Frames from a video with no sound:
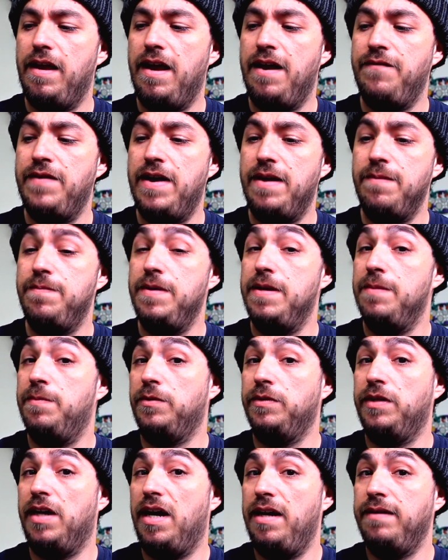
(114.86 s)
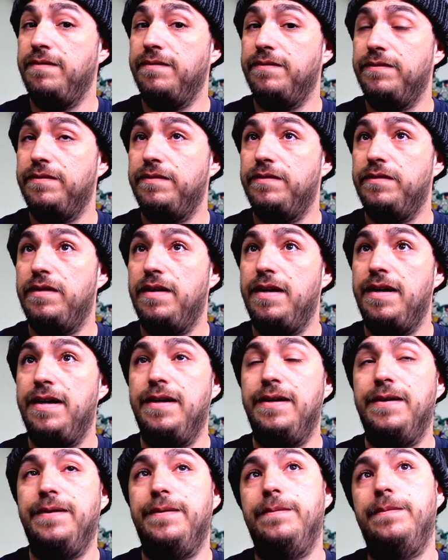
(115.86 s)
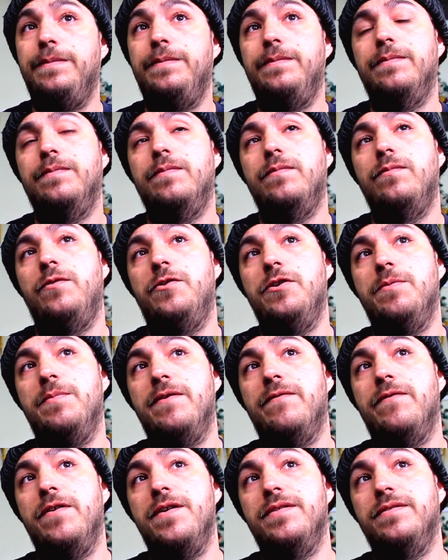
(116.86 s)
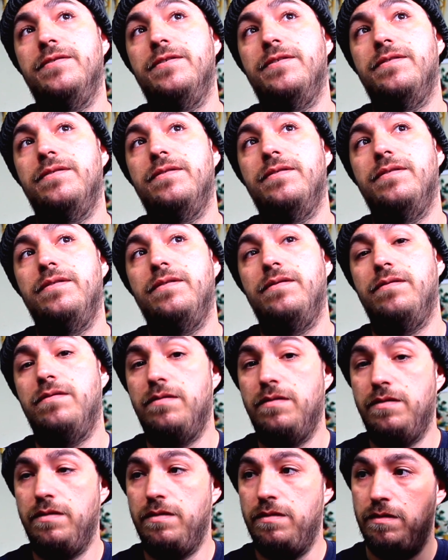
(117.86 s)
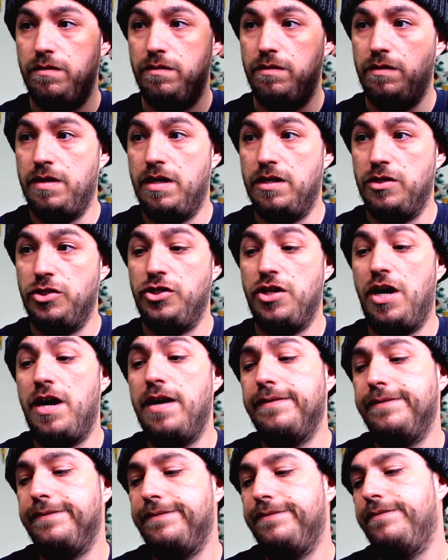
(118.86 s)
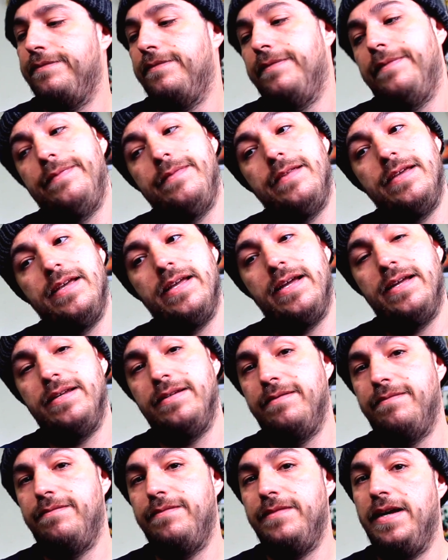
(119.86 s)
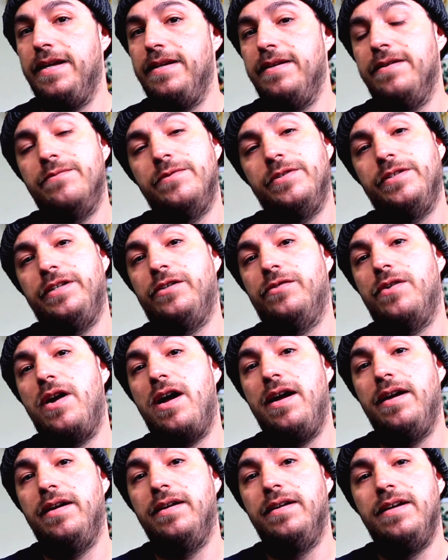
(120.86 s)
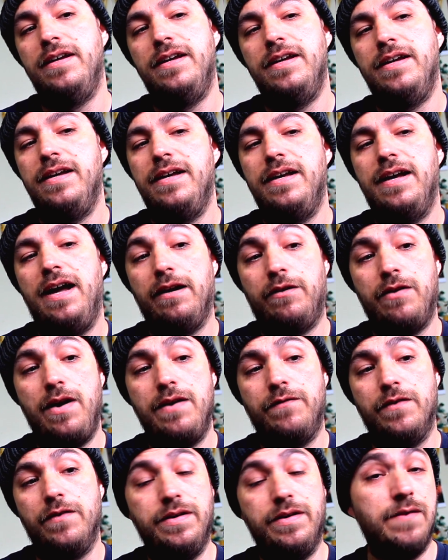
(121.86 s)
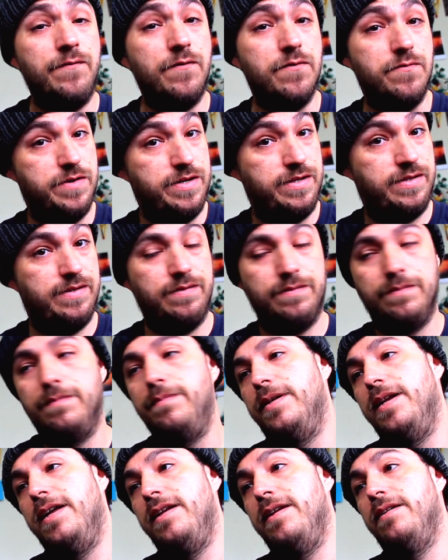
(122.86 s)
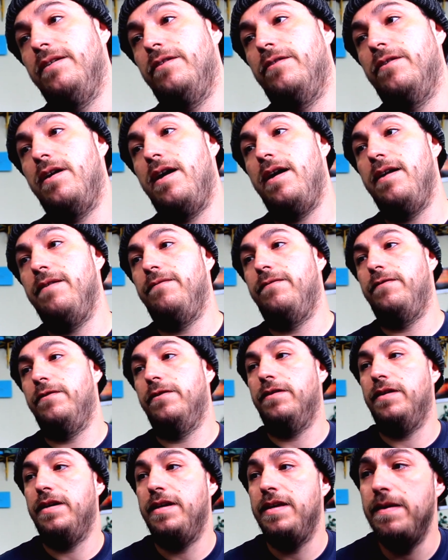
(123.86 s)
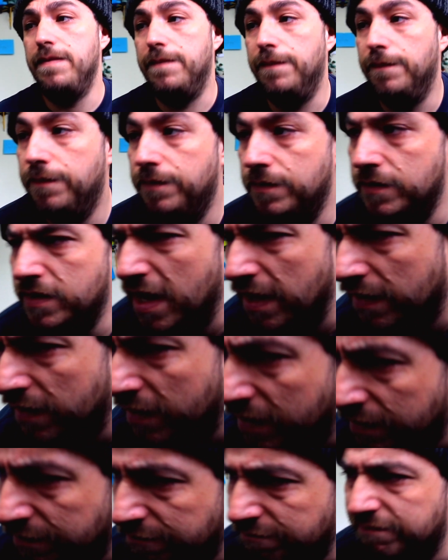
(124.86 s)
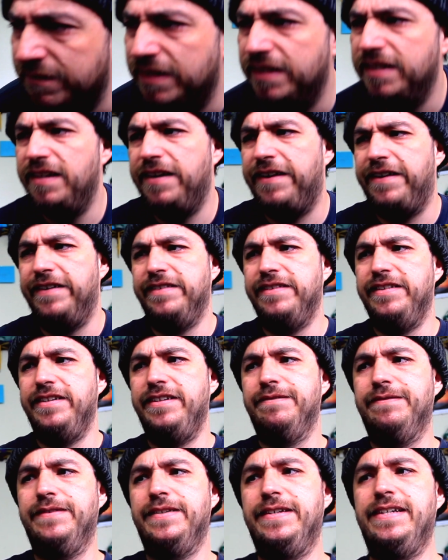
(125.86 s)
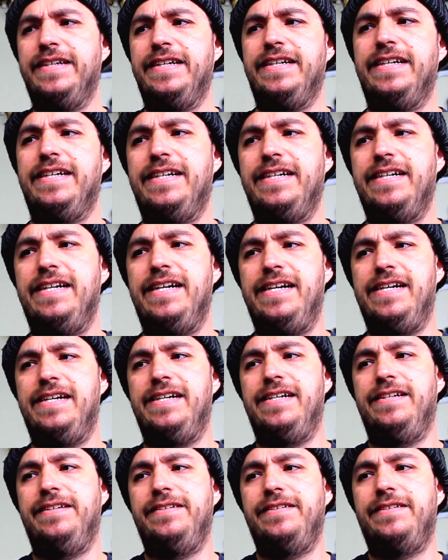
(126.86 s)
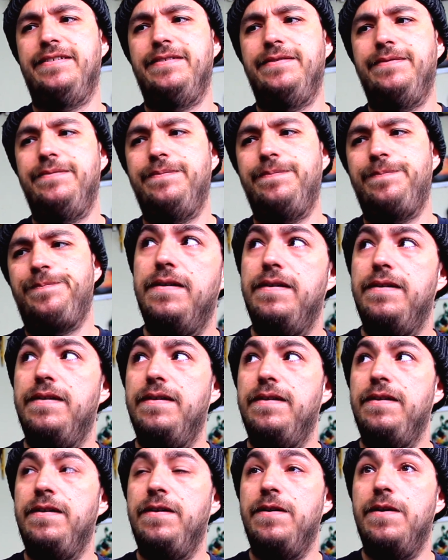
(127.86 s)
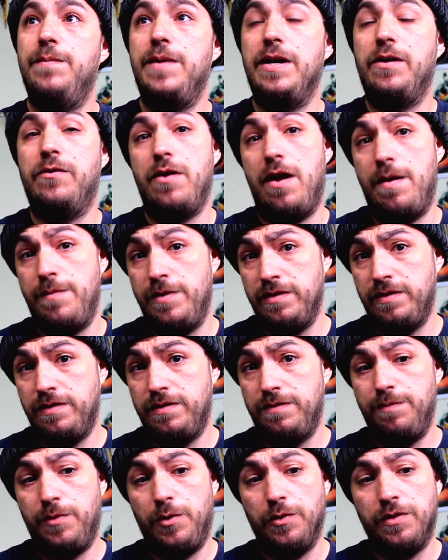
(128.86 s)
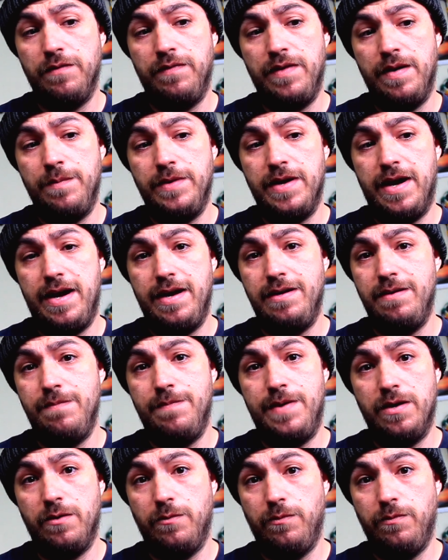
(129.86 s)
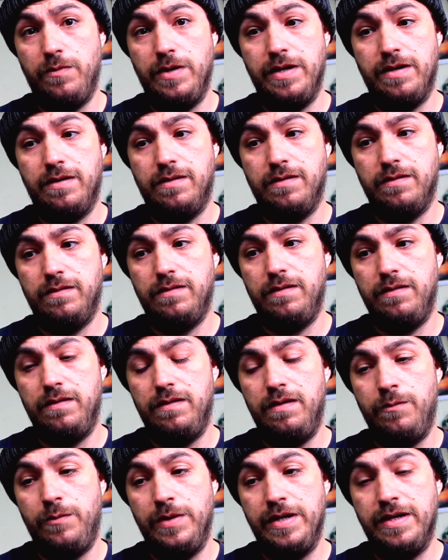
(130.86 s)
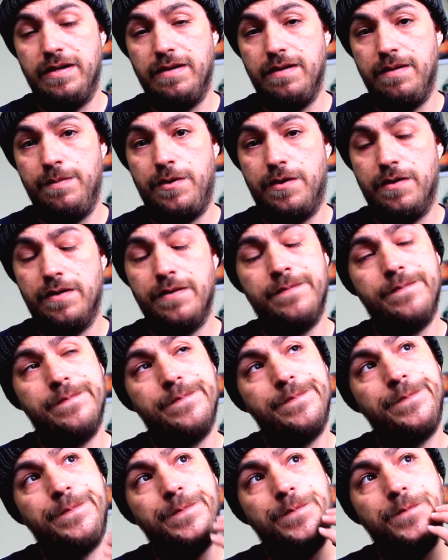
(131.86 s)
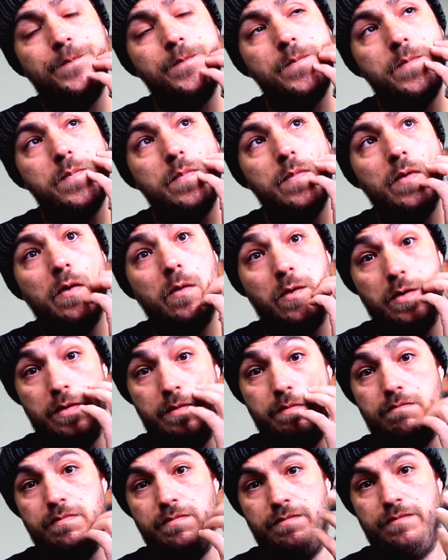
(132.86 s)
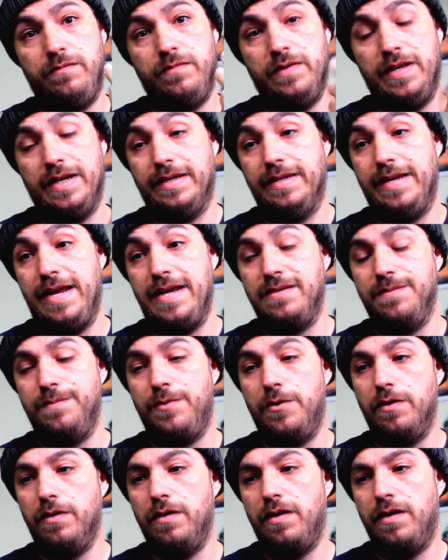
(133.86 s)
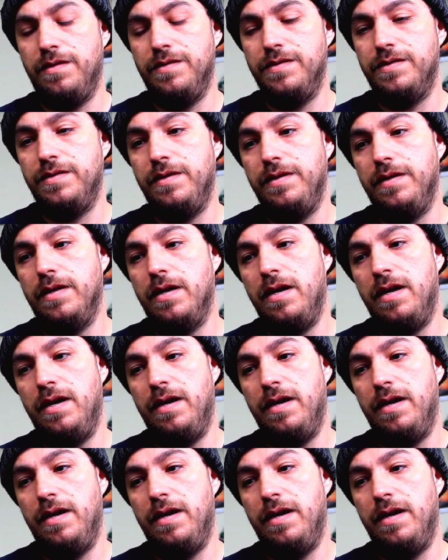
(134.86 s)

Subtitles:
I've had people die. One of my friends got shot. I didn't really cry. I cried different reason, but I didn't cry for him, sadly, oddly. And my grandmas, both of them died in about a week apart, or like days apart, honestly.